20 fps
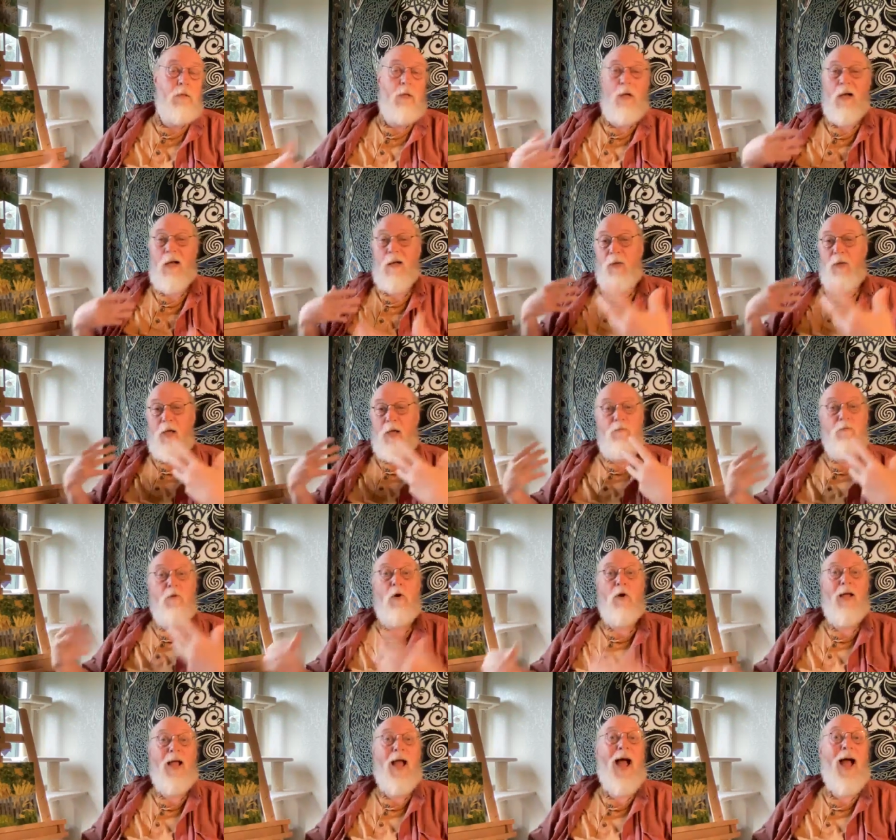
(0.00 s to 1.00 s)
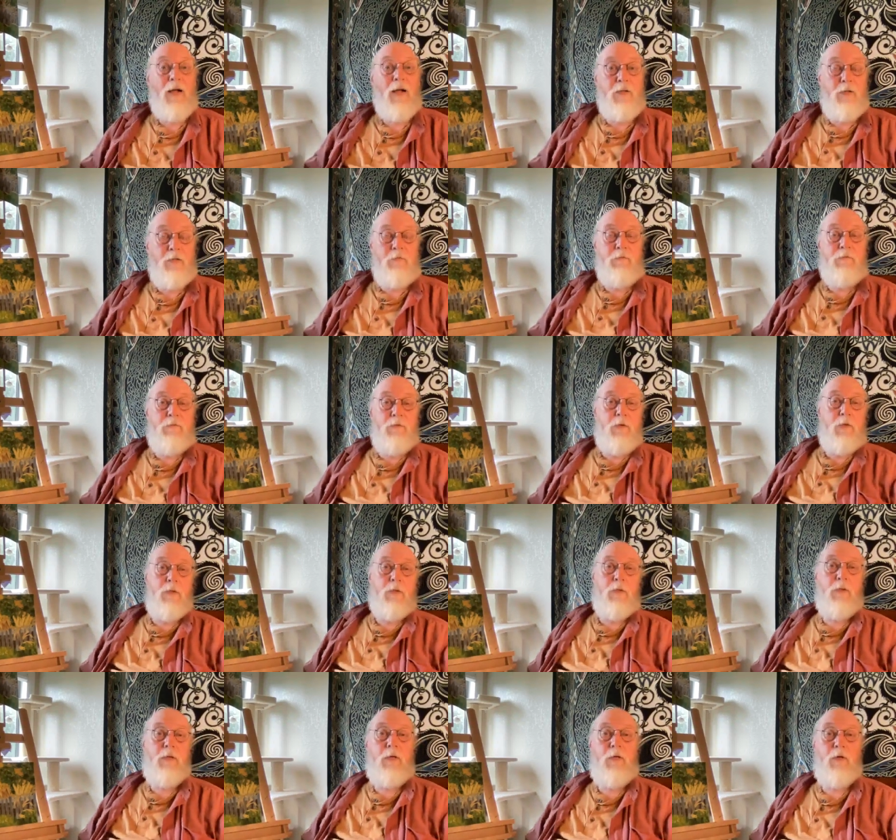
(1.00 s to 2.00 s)
I became very active
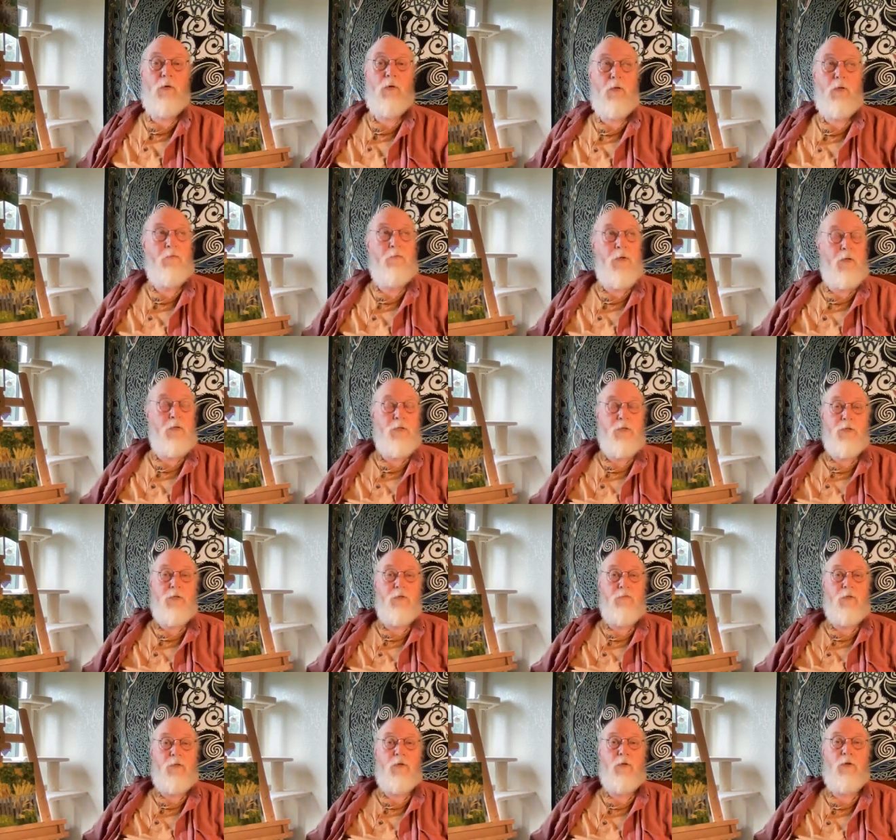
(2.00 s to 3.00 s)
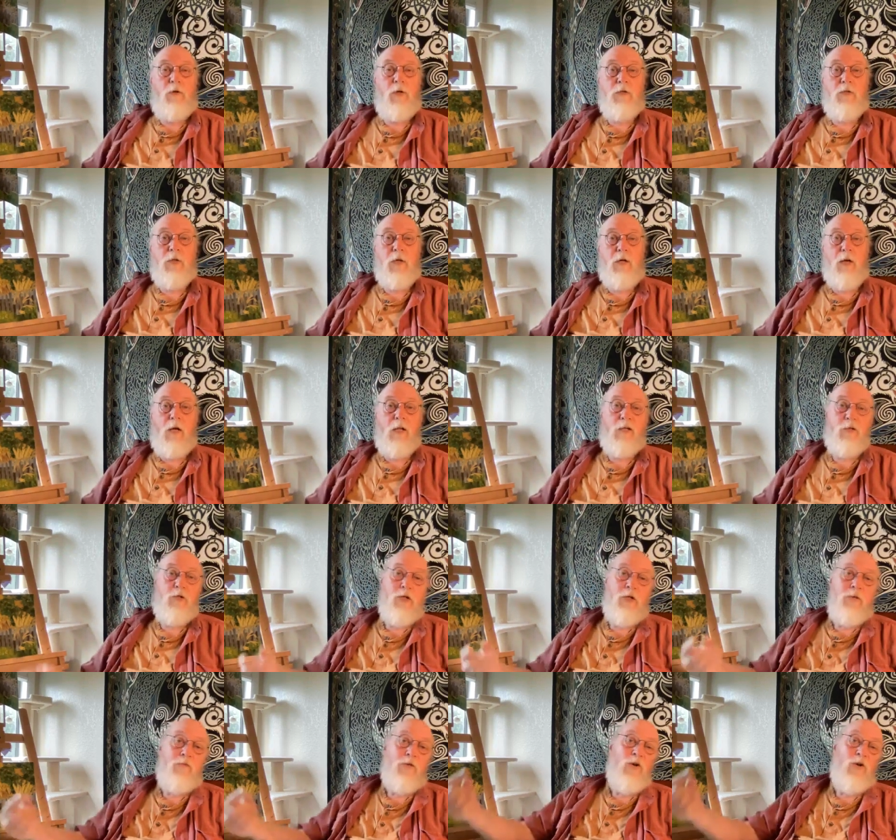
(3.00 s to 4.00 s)
in the early phases of internet
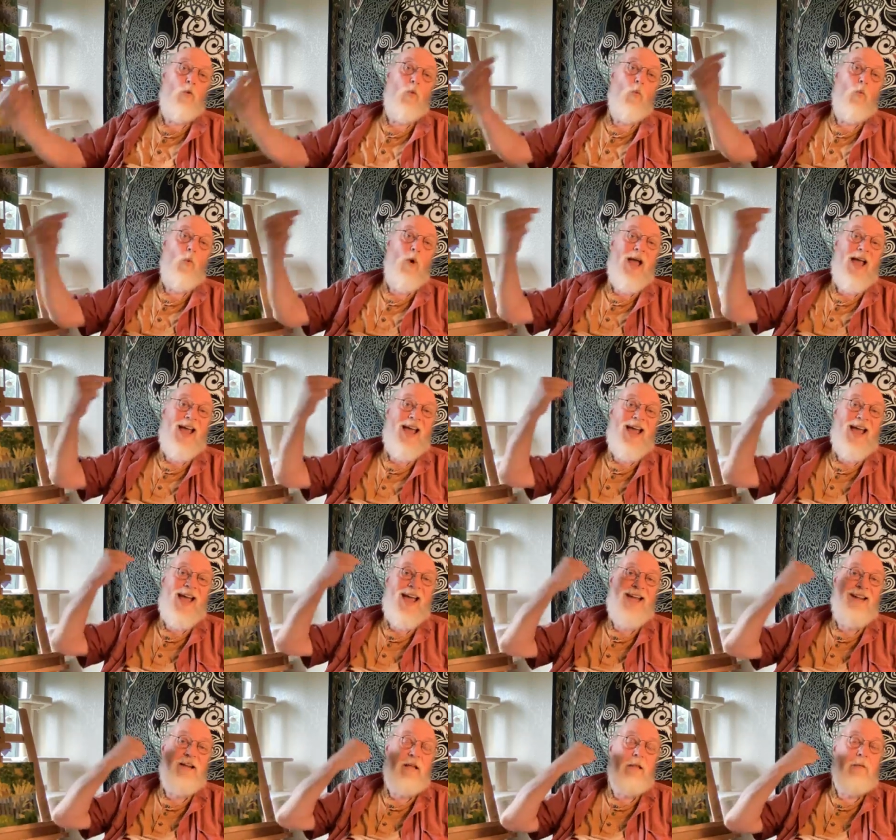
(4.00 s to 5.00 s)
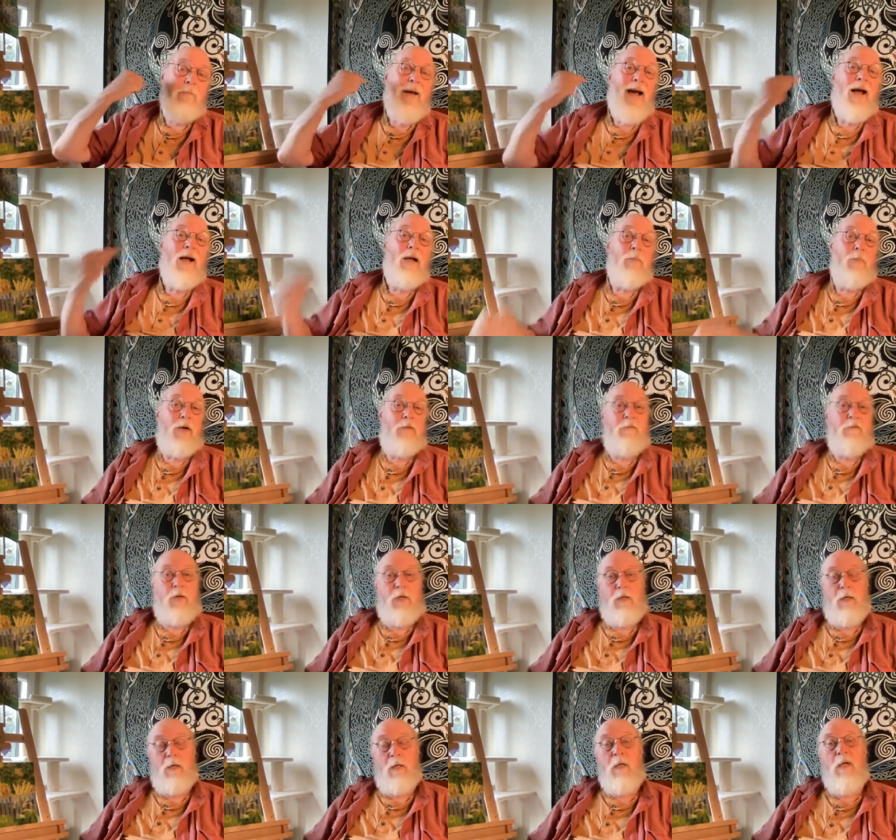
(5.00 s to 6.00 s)
psychology. If you go way to the back of my
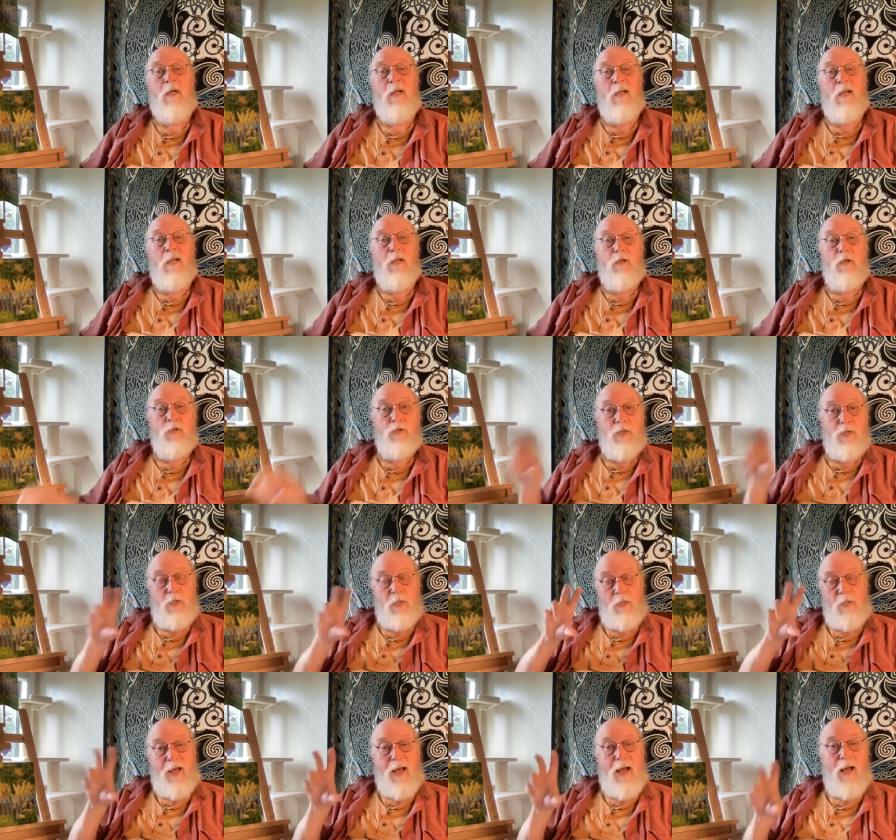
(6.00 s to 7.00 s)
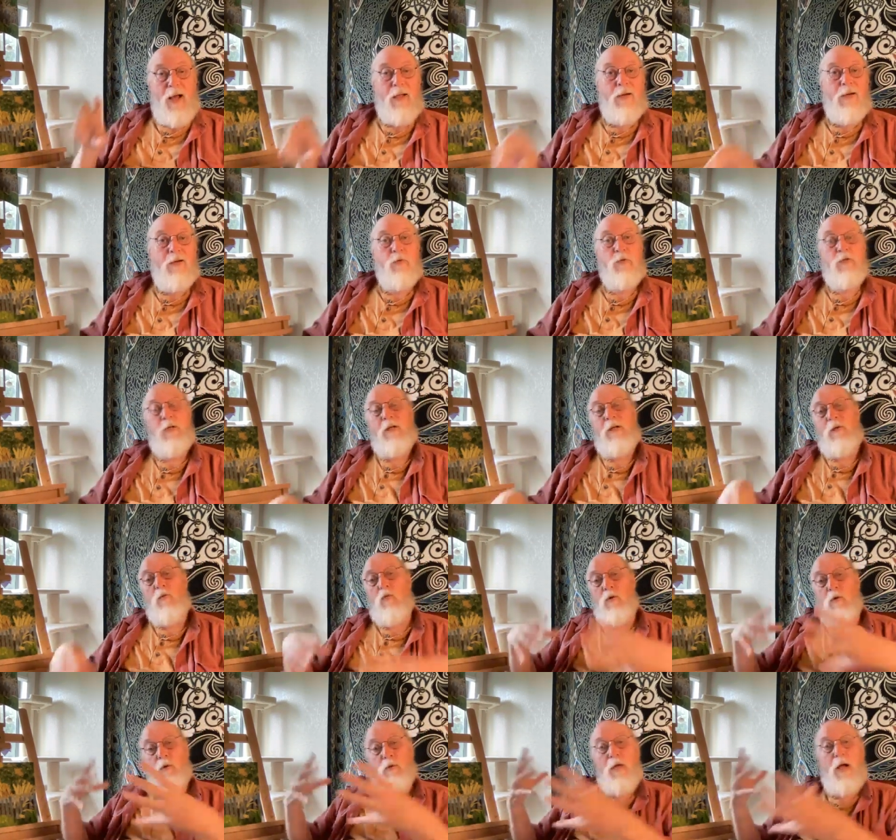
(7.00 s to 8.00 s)
Vita, you'll see that I was getting
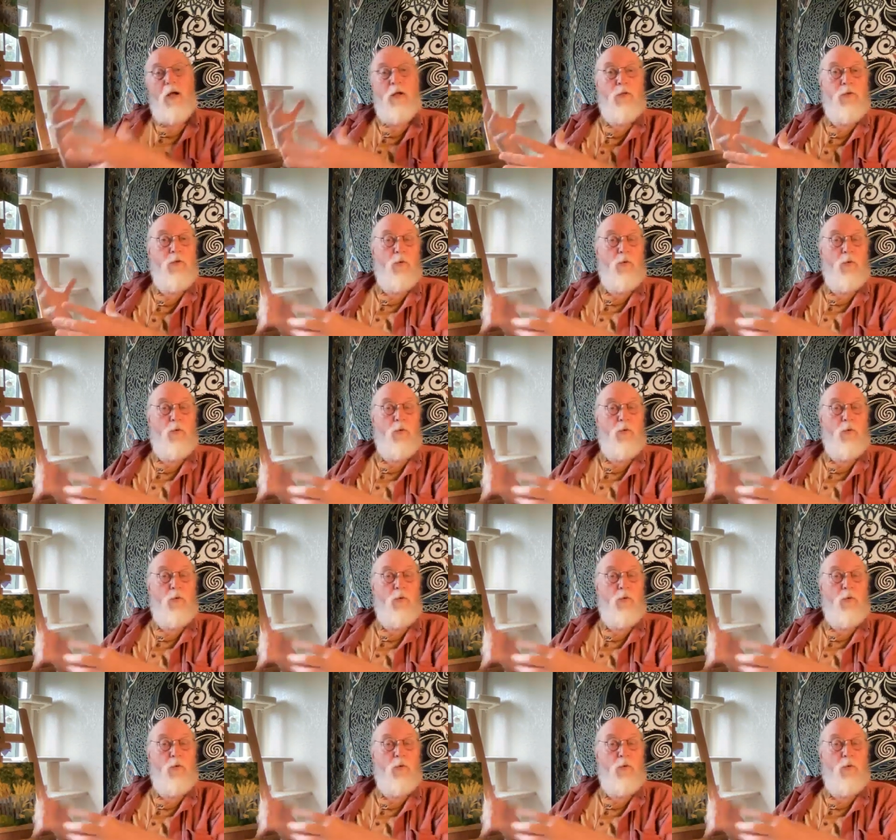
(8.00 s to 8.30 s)
World Health